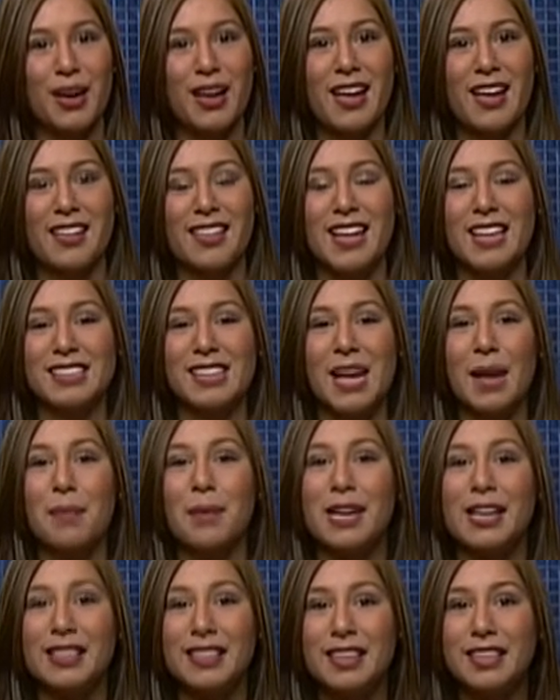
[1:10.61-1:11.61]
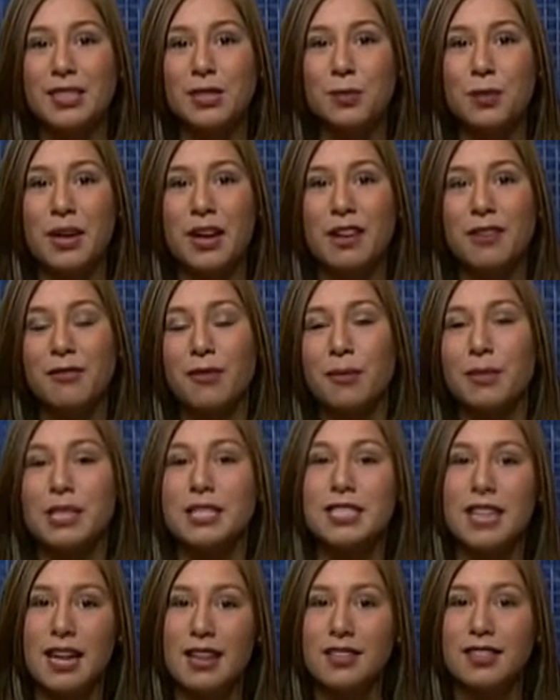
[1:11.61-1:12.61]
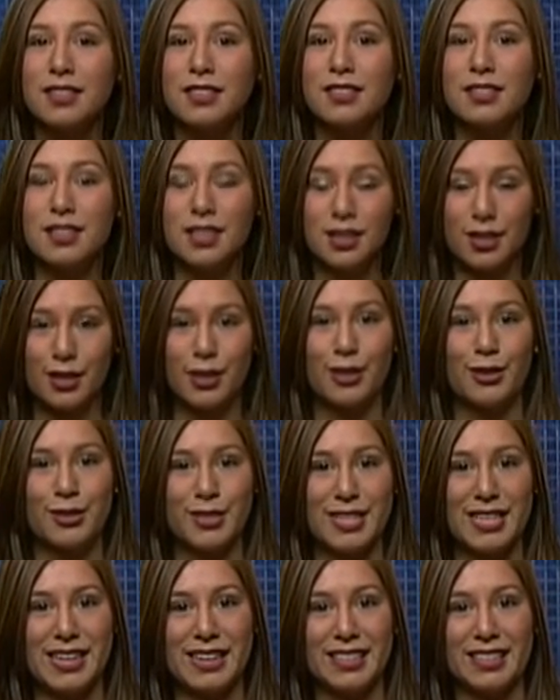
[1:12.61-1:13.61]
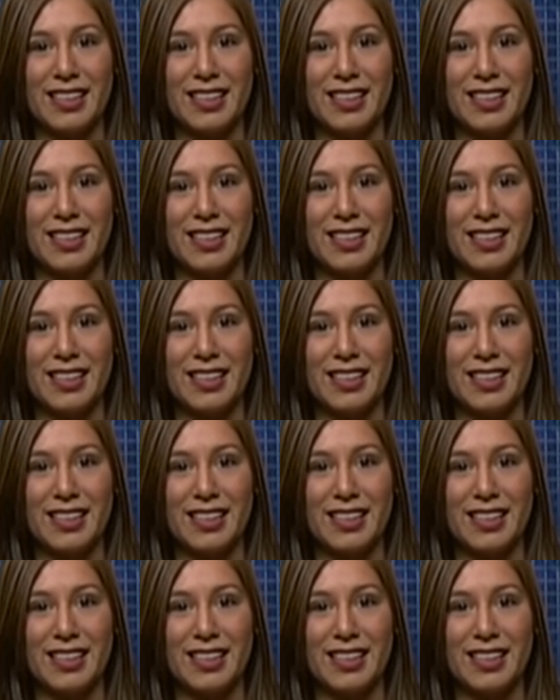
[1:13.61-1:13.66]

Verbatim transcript: That's happening this week from the 10th to the 13th.